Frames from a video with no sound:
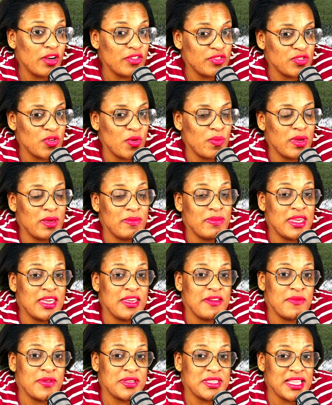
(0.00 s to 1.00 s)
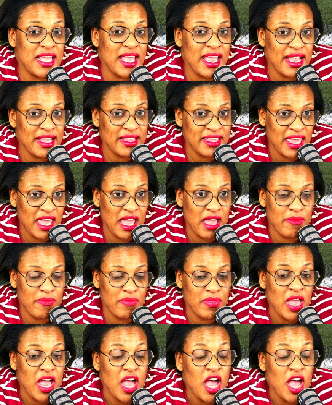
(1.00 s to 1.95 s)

So maybe it was the end game.